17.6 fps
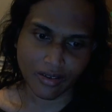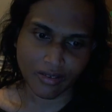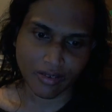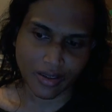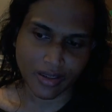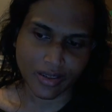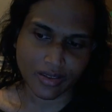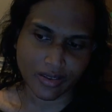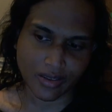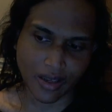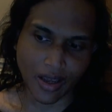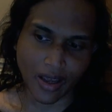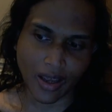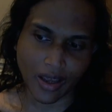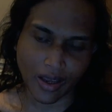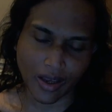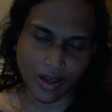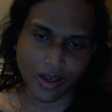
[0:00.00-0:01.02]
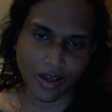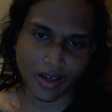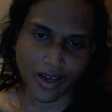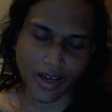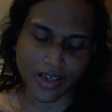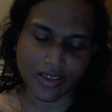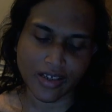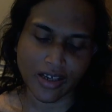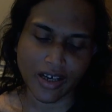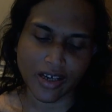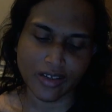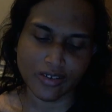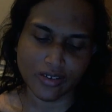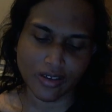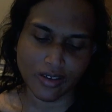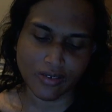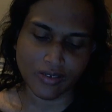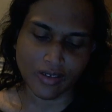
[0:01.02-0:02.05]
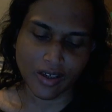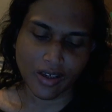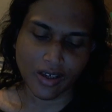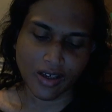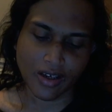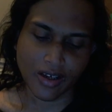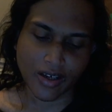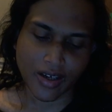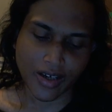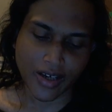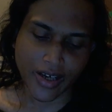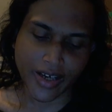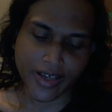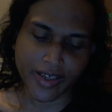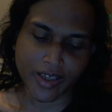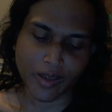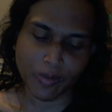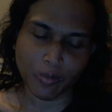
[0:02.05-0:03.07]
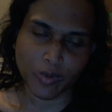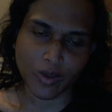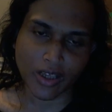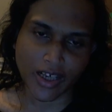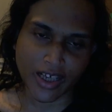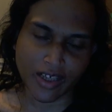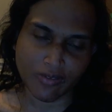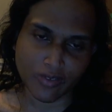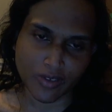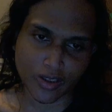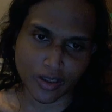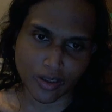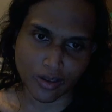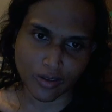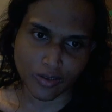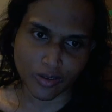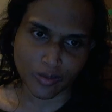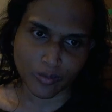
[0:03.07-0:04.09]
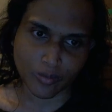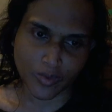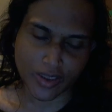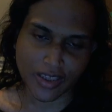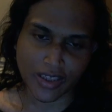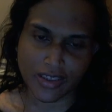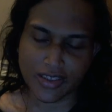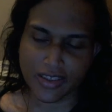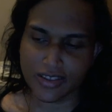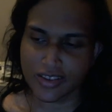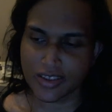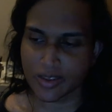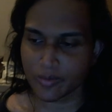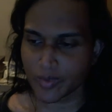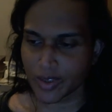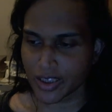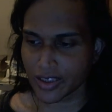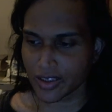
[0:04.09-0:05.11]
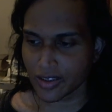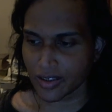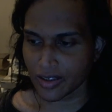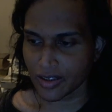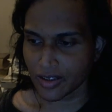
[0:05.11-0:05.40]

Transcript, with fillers: right? Yeah, I, uh, so I applied for the loan. That doesn't mean